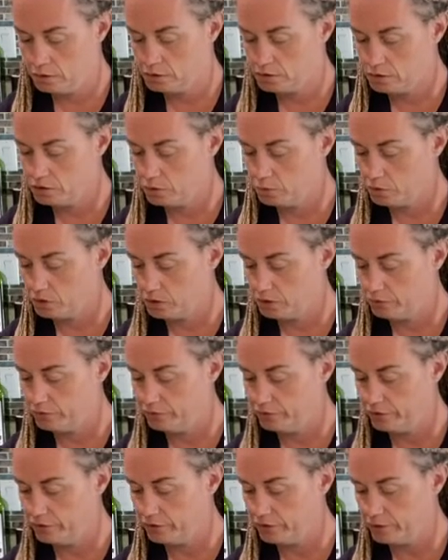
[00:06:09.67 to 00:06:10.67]
So you want to
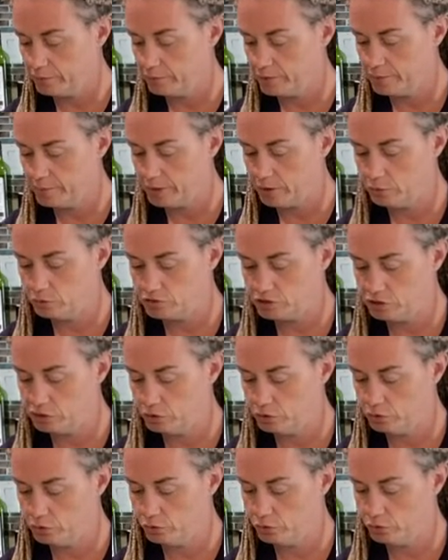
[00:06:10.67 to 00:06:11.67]
fill them about
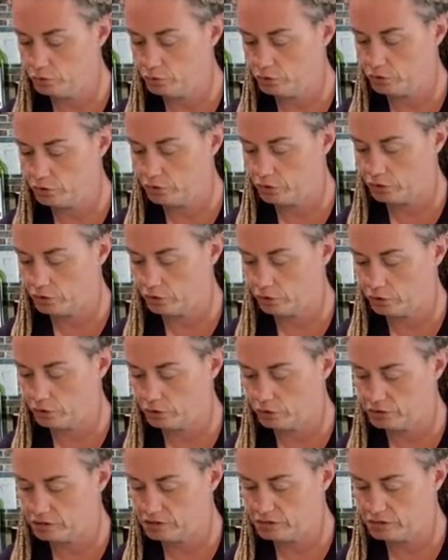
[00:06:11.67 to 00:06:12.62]
2/3